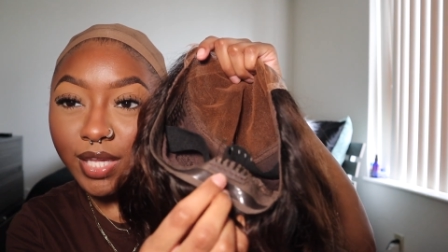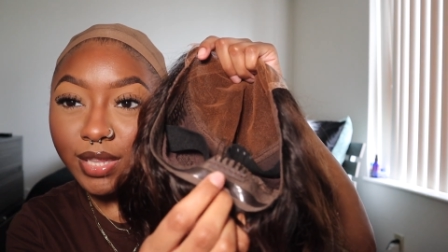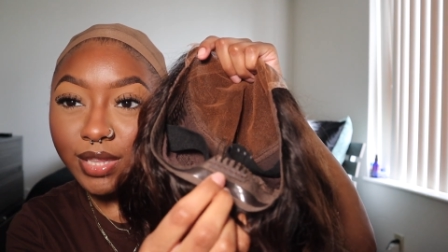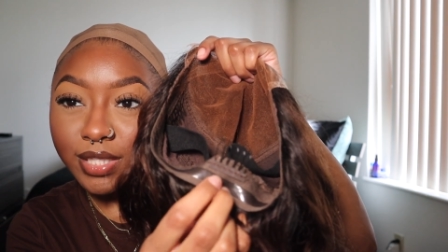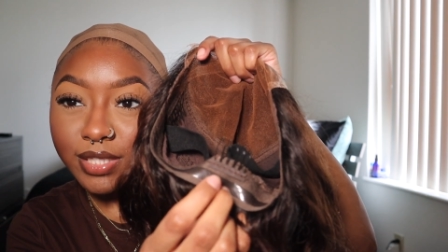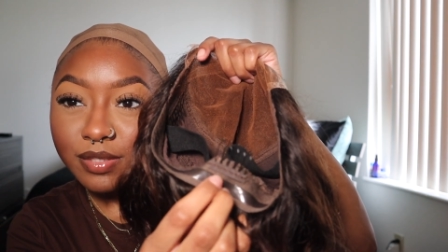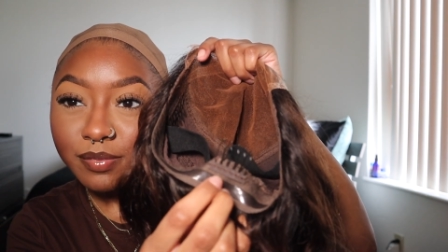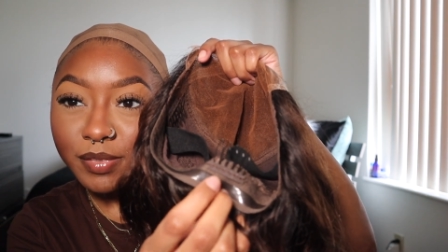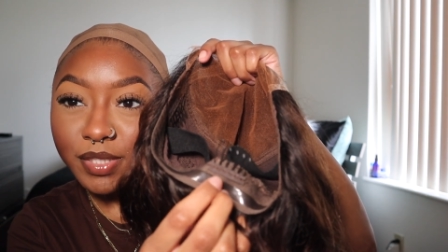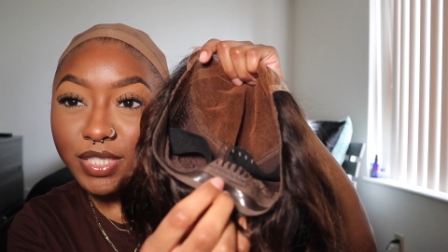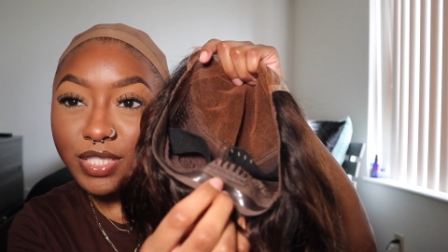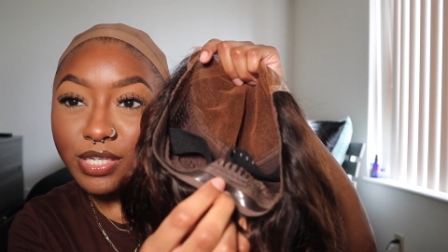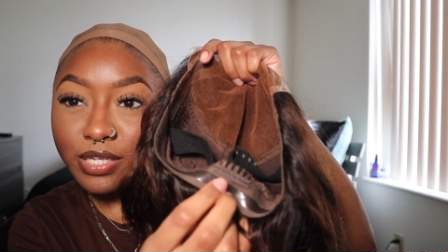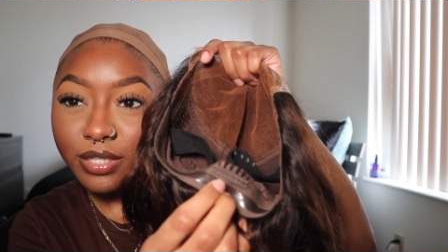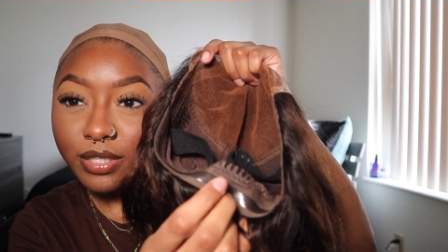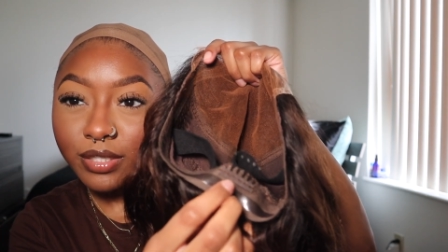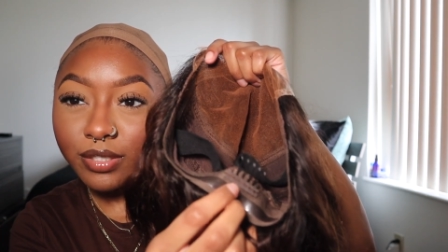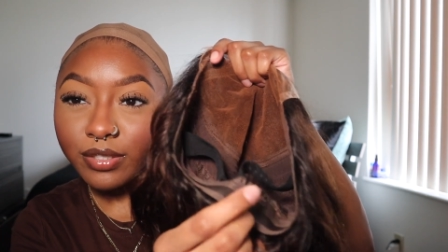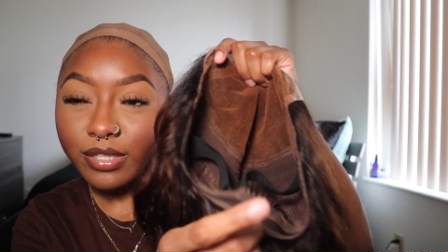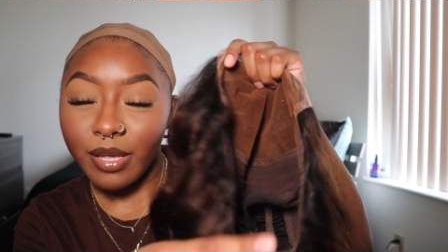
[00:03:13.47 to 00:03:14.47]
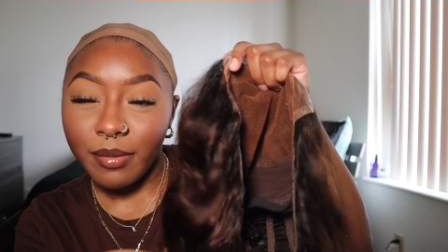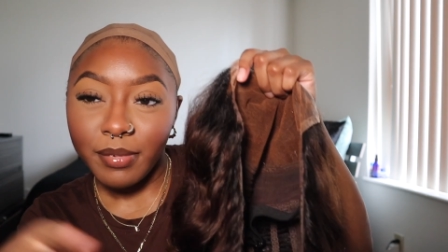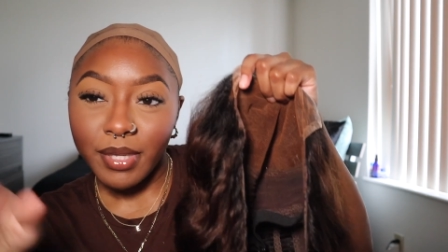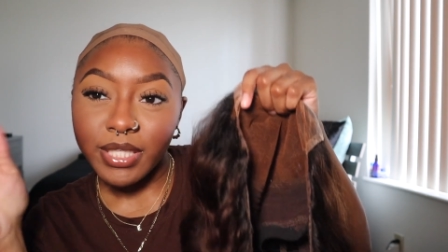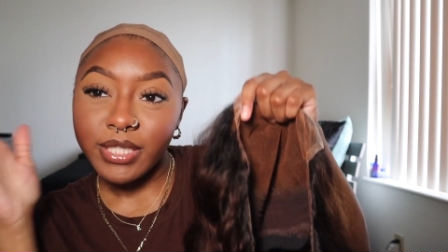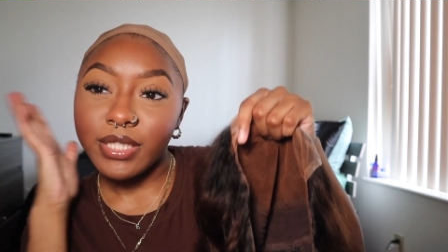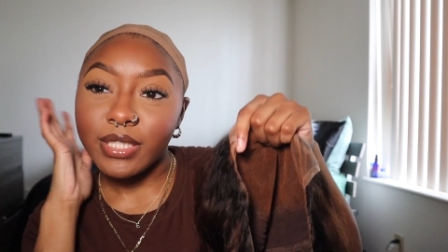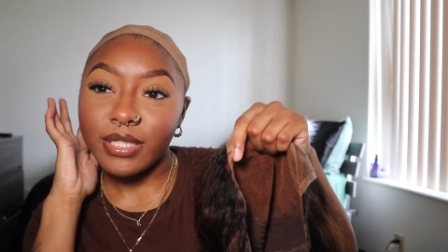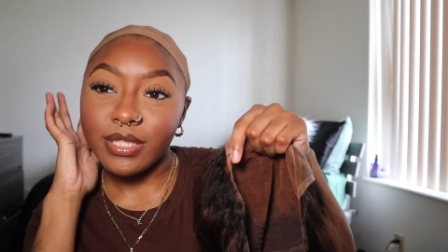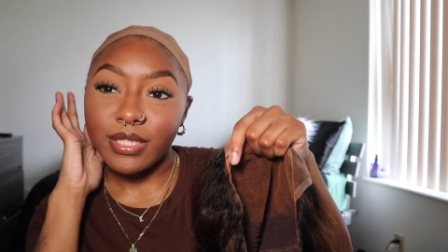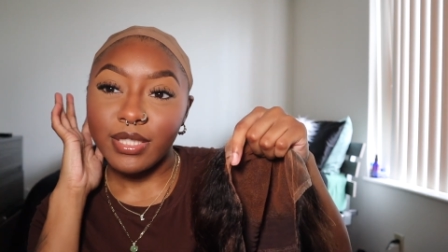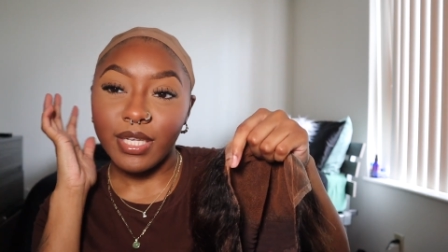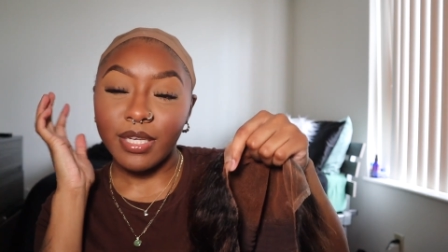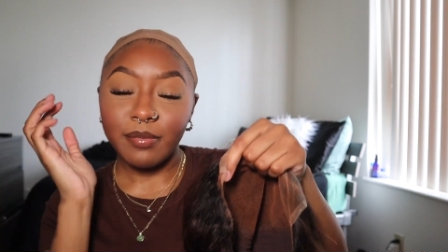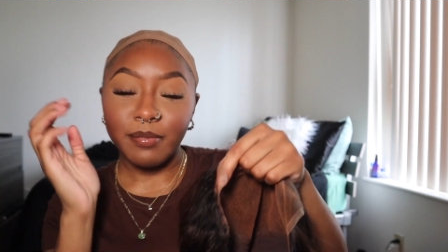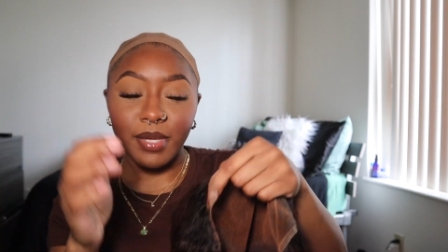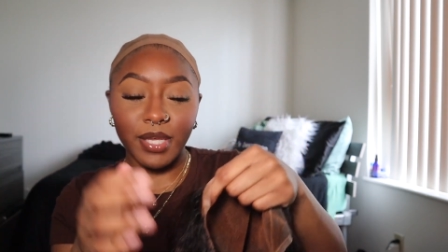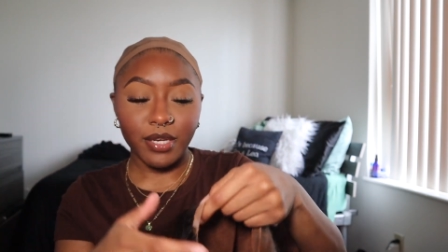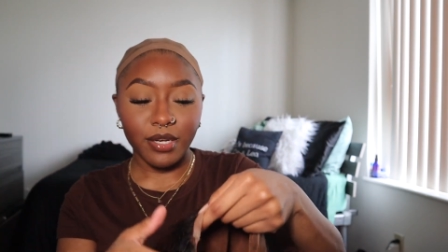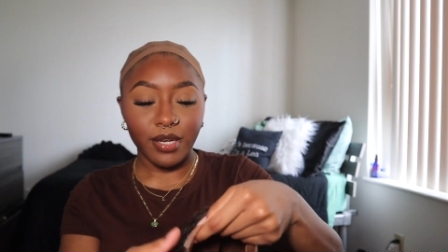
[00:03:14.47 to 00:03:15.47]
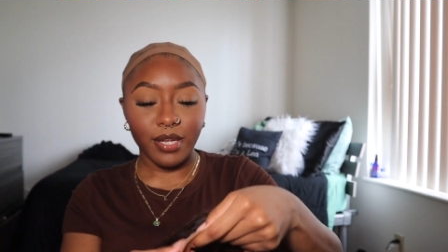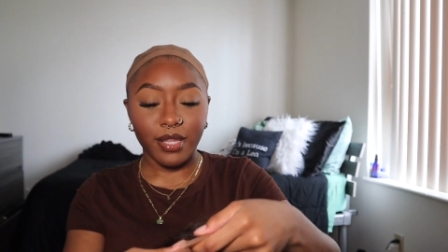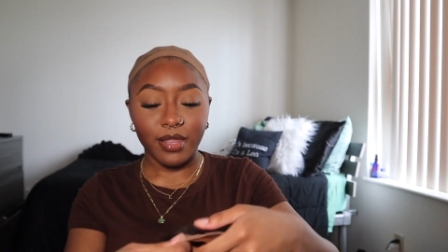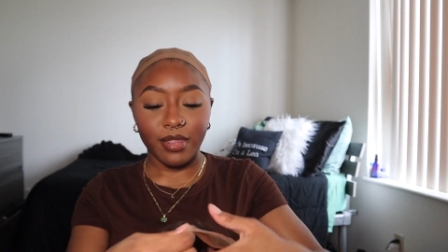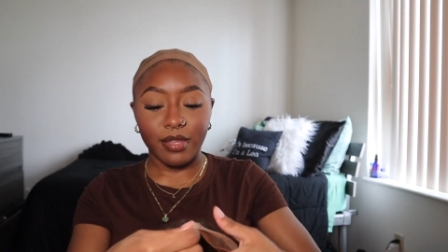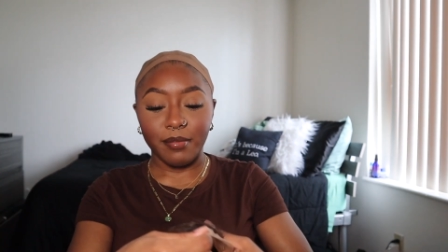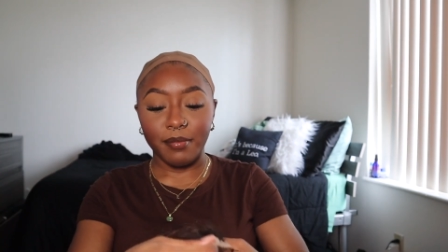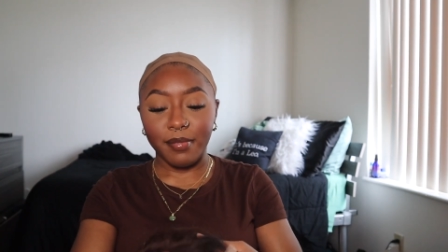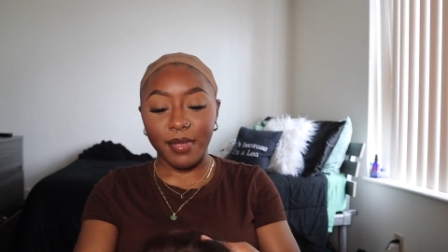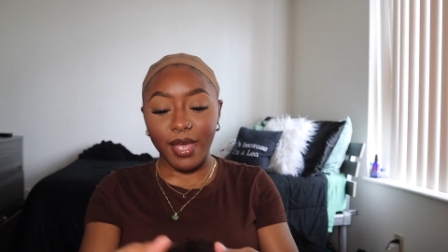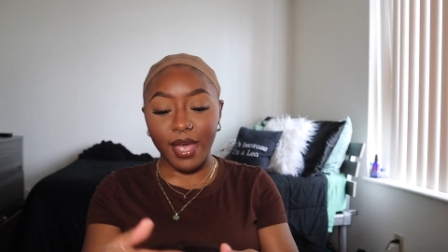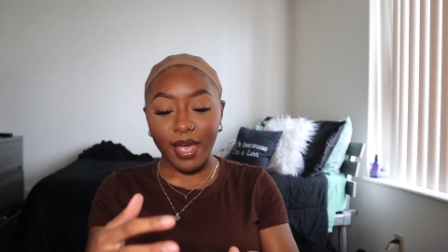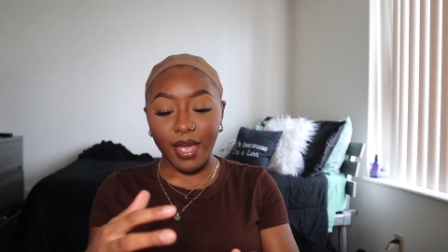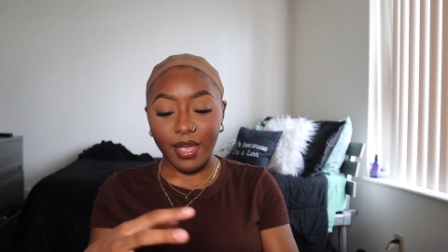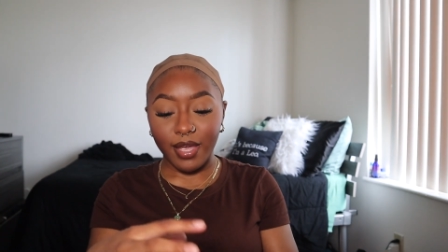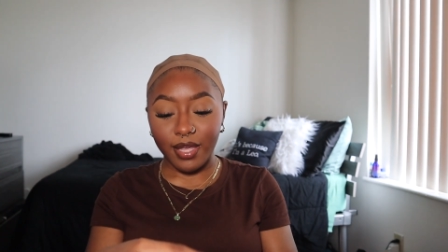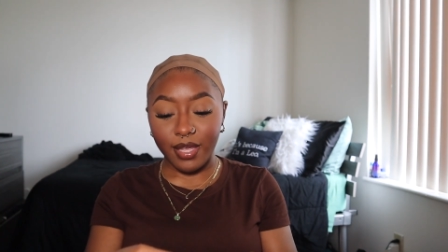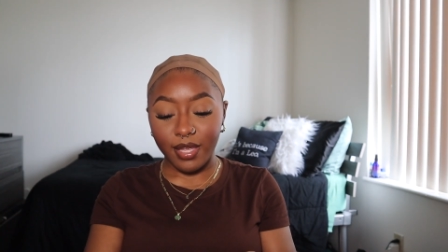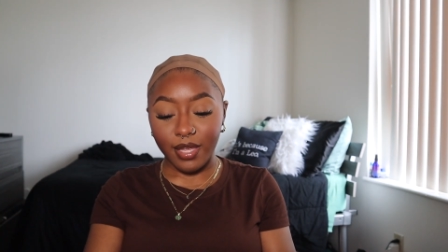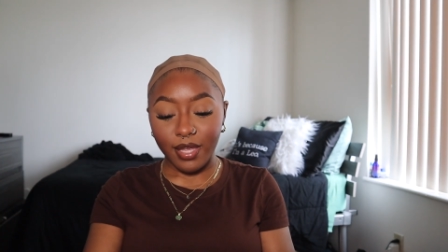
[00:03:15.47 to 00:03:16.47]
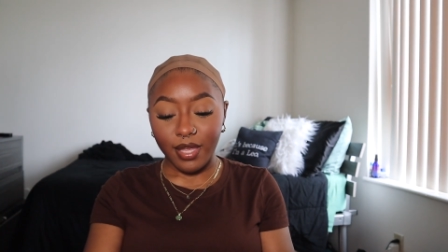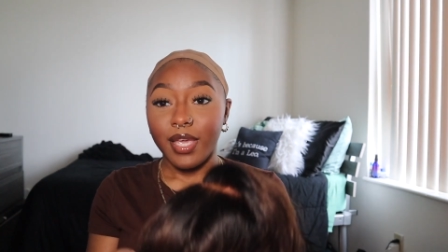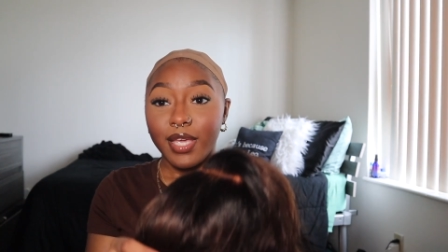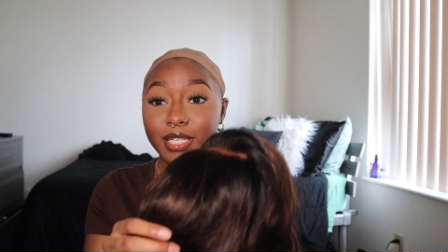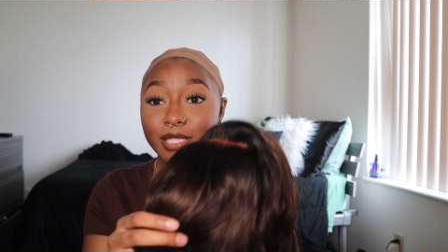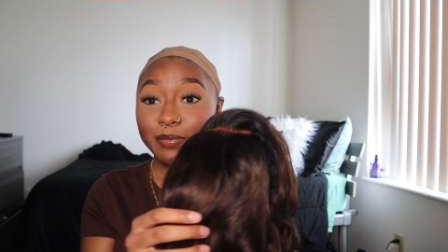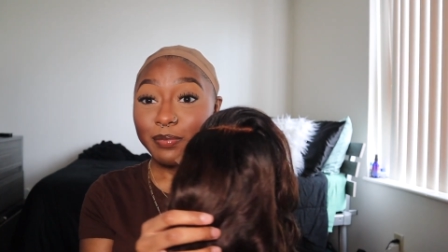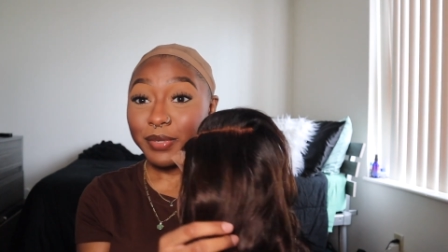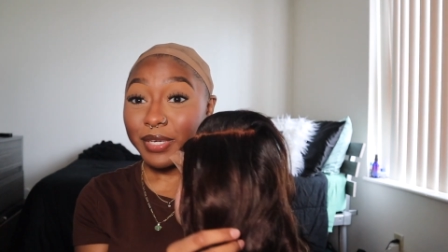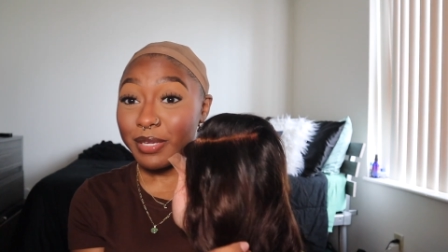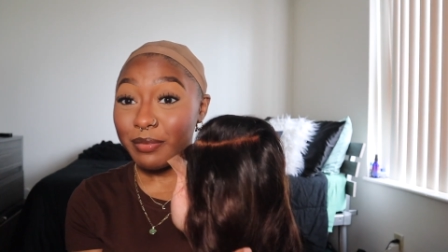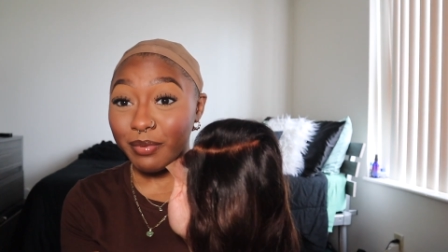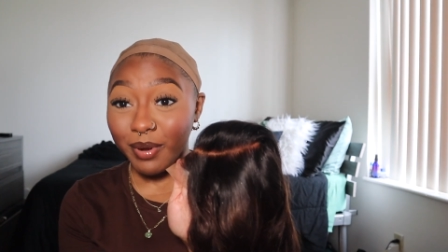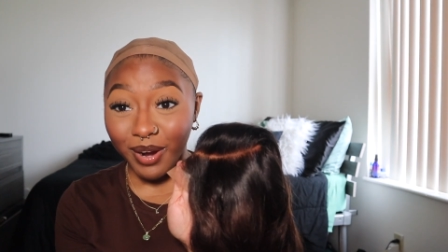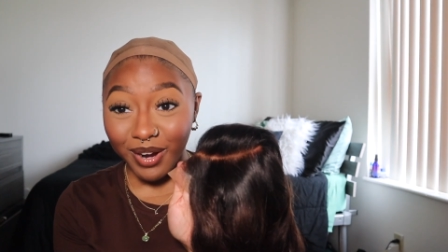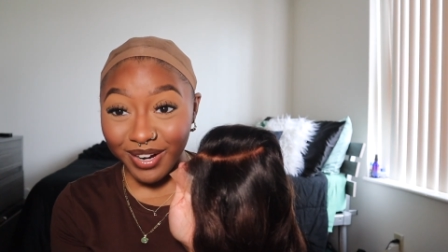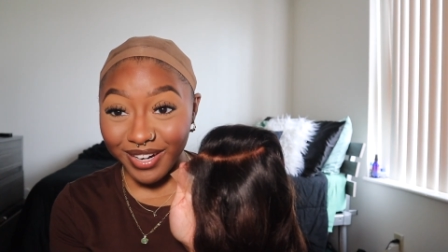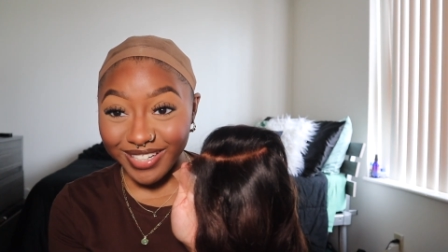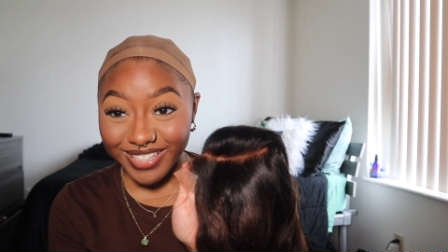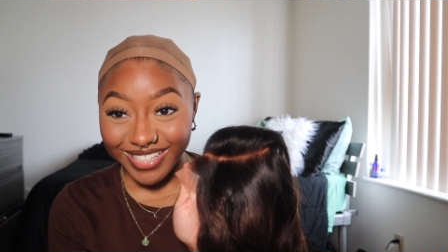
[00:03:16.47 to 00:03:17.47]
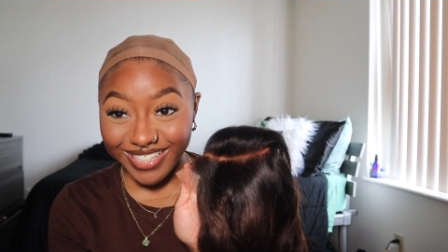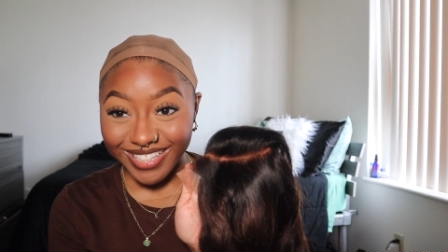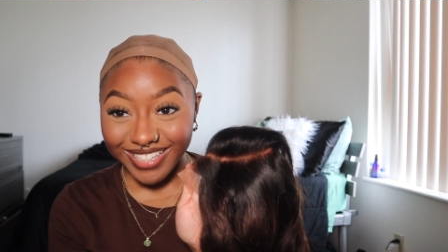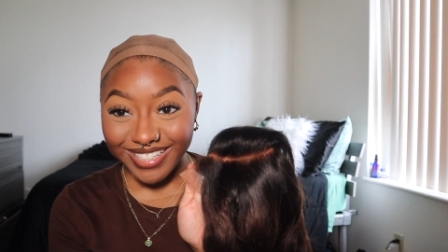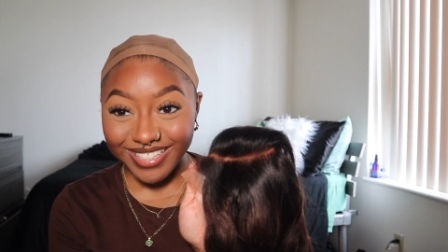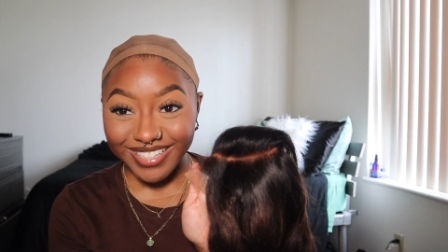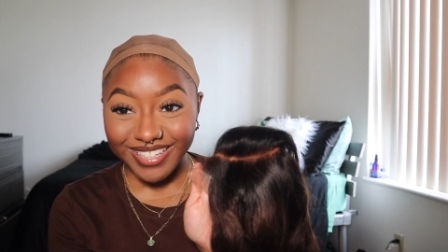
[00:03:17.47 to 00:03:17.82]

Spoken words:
this material that makes it stick better in the back. It's pre-parted,